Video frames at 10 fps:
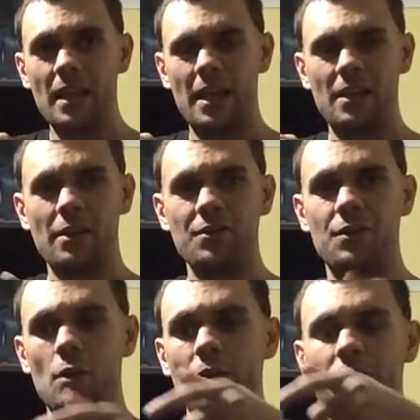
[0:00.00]
and I
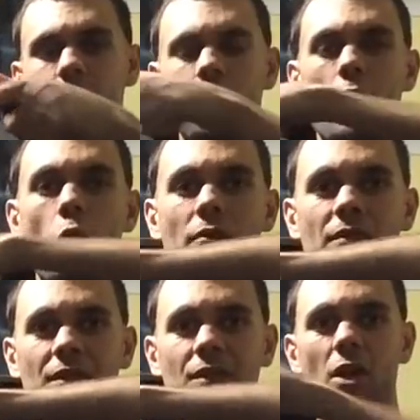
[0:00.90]
also don't want to go
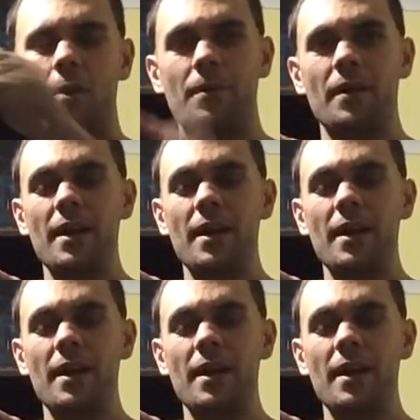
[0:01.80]
over the top.